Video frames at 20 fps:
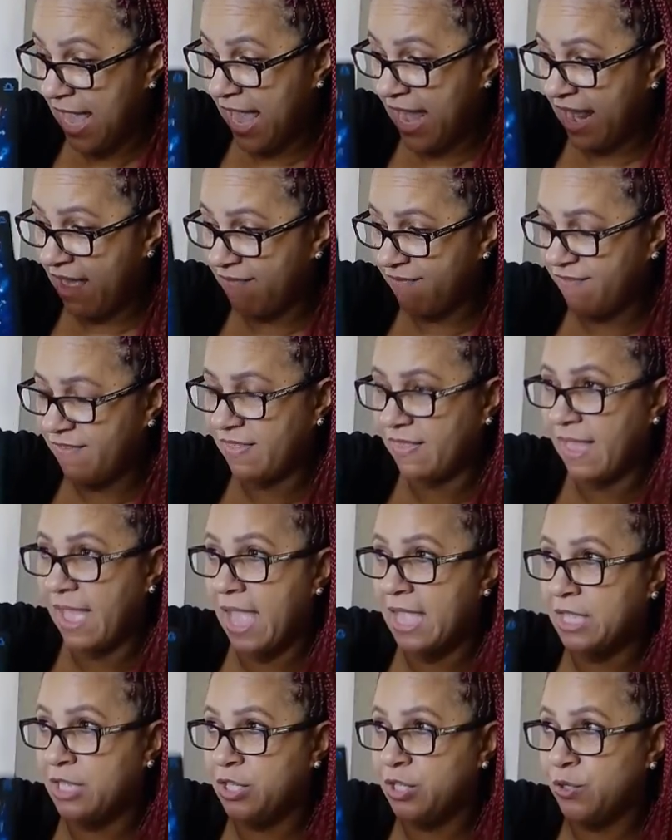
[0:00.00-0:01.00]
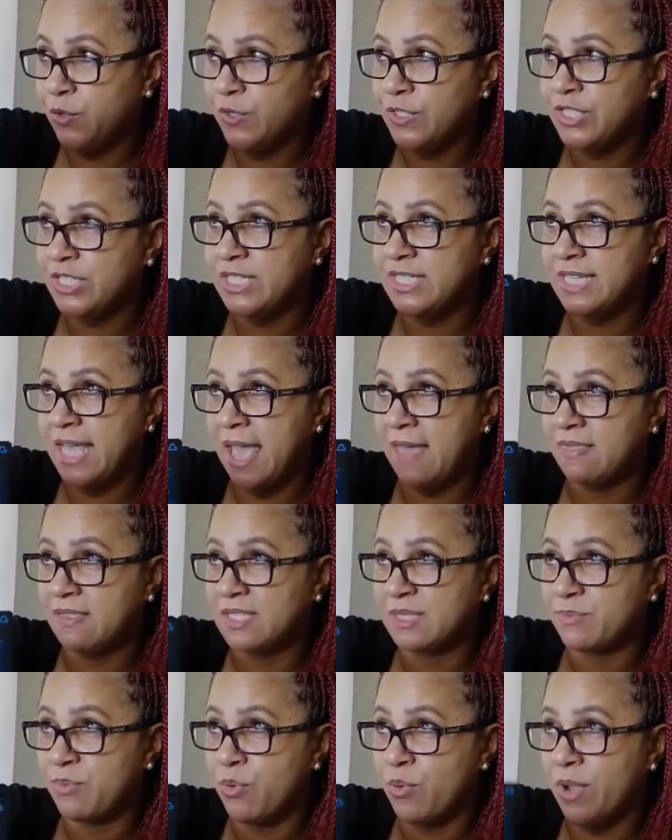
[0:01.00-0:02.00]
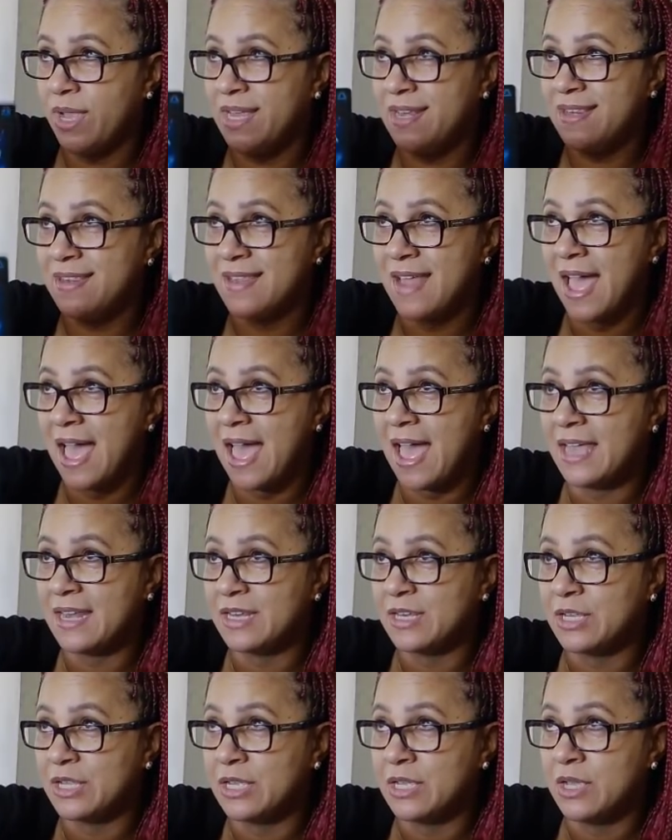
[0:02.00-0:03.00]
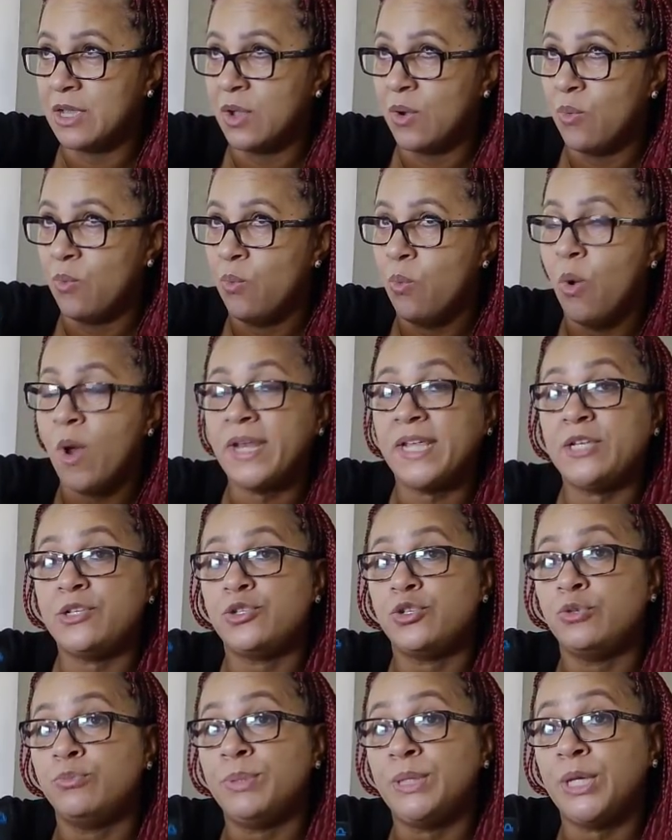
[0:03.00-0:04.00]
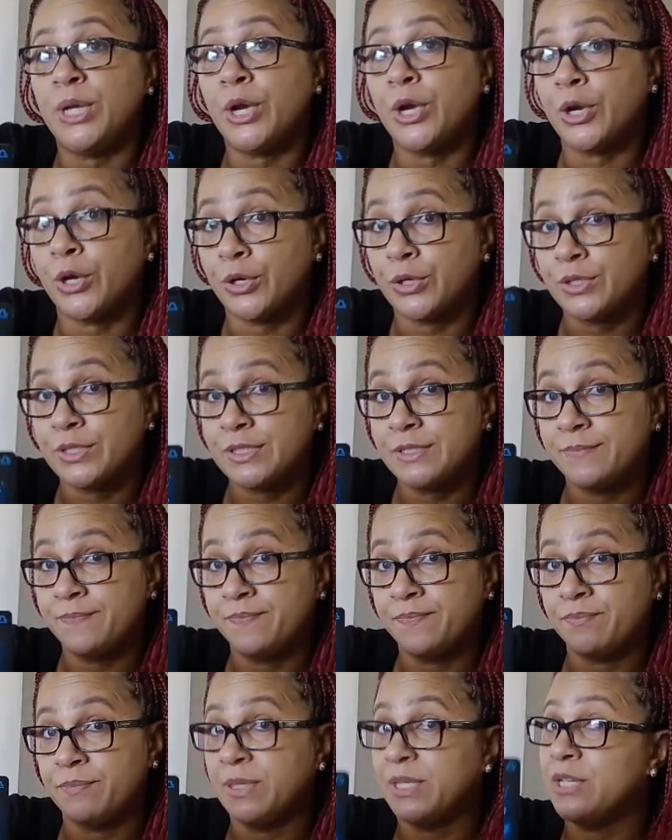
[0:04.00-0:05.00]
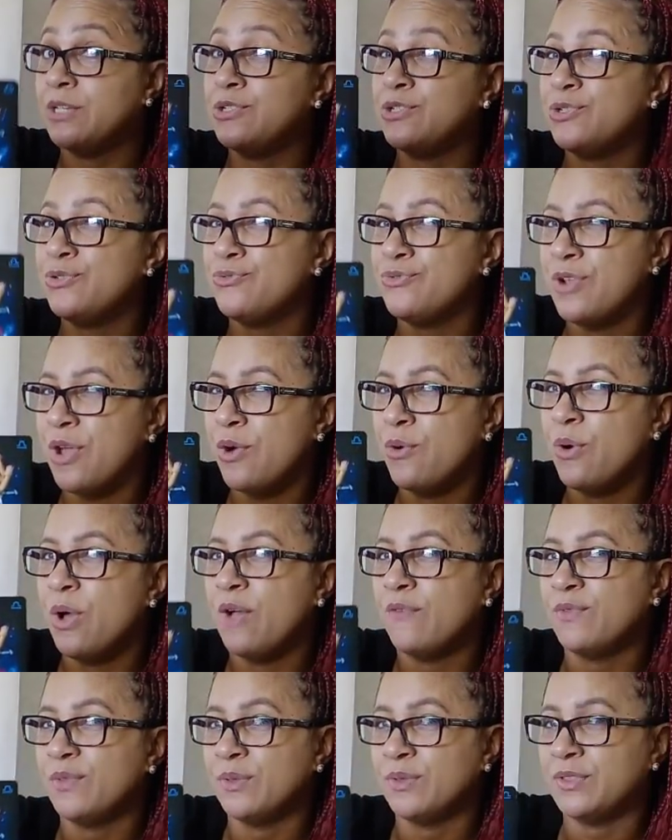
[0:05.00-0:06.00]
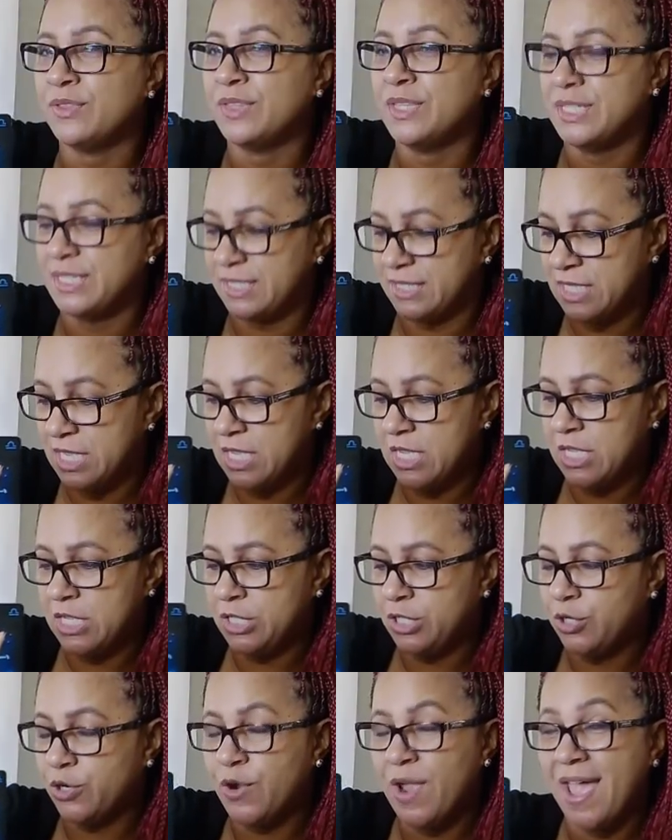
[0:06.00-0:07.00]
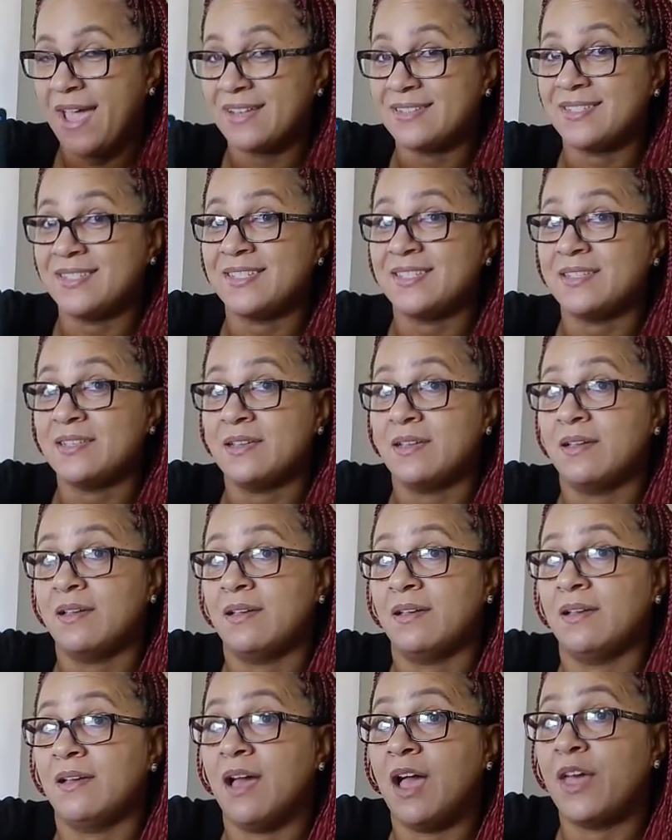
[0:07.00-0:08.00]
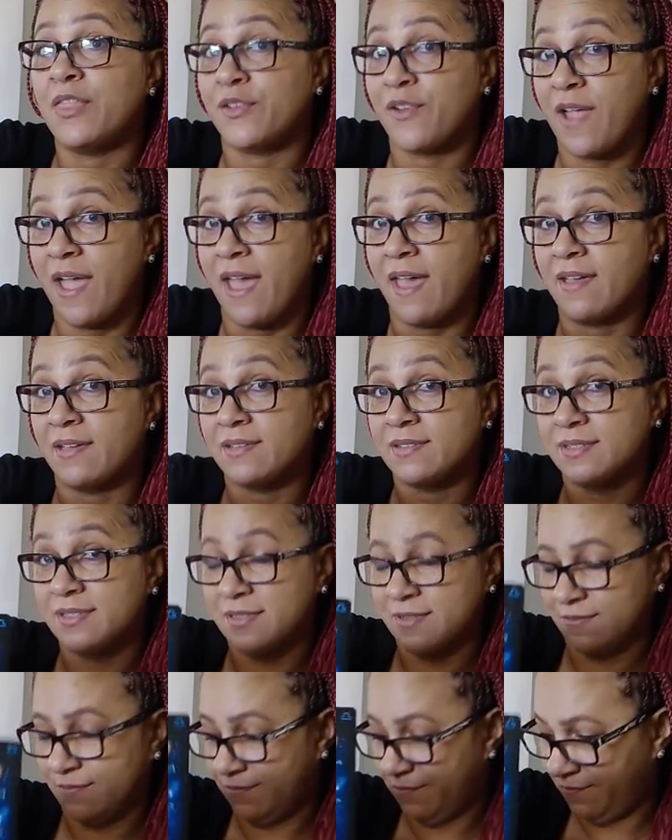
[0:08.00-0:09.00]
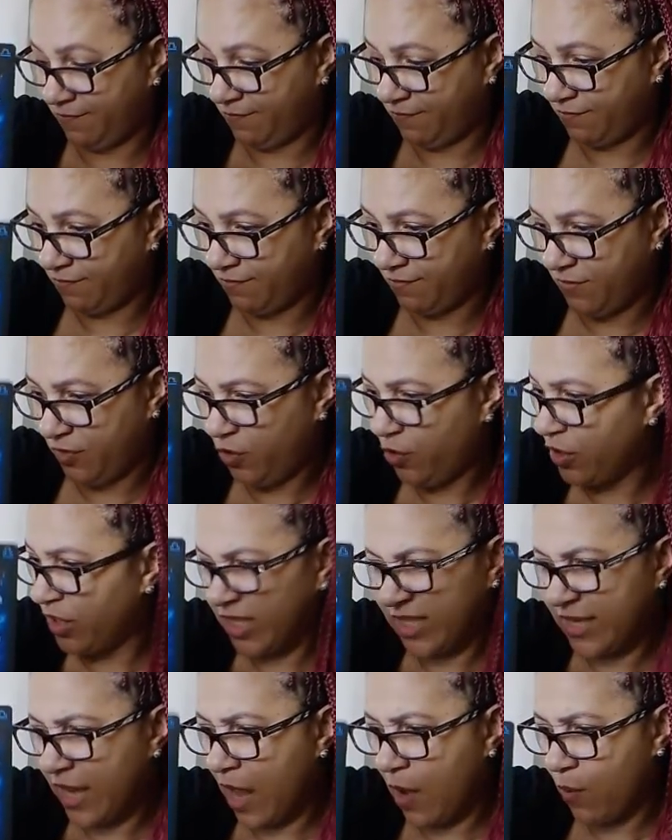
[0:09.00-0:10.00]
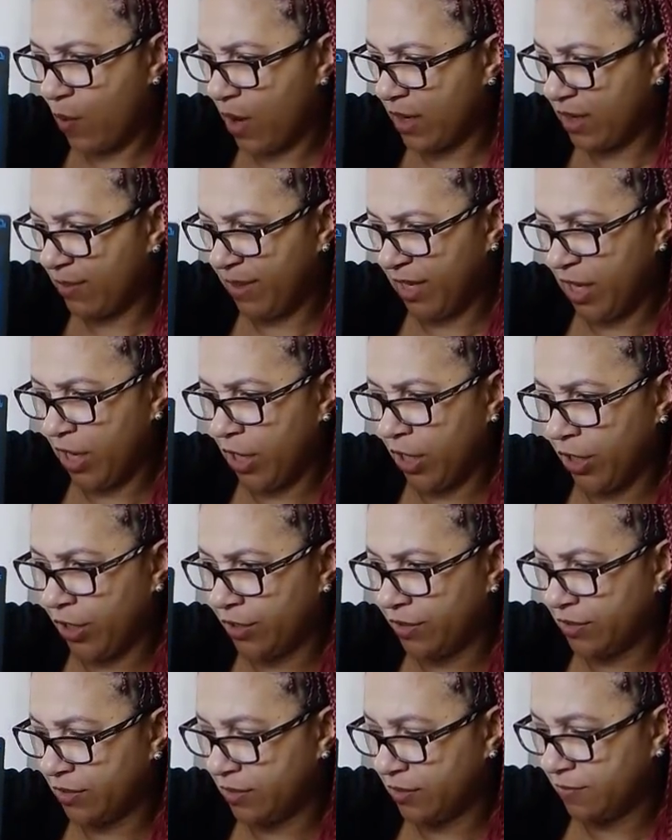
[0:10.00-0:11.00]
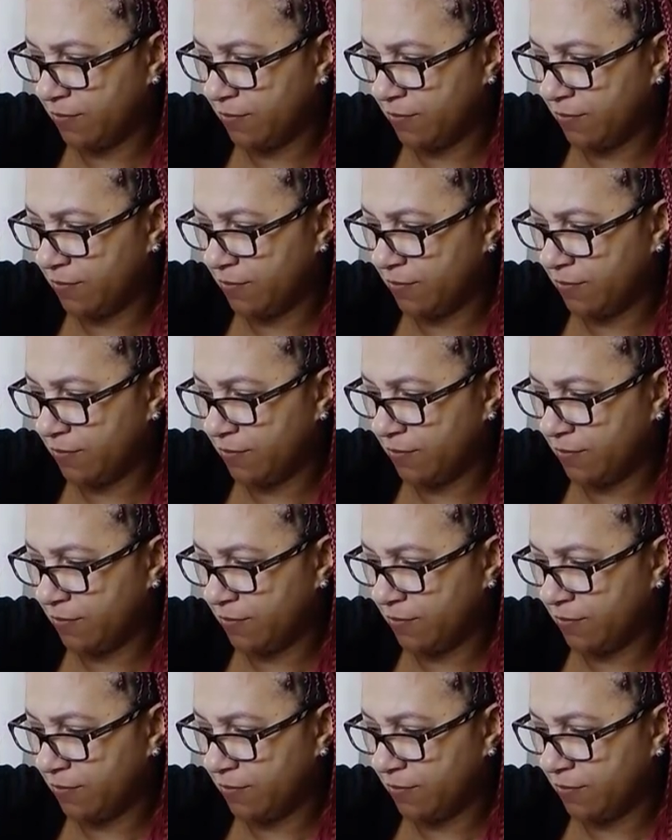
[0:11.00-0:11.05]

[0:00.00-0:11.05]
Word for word: And I feel like you're just at this point not wanting to be hurt, because you know of your ex's other ex. You're just not wanting to be hurt.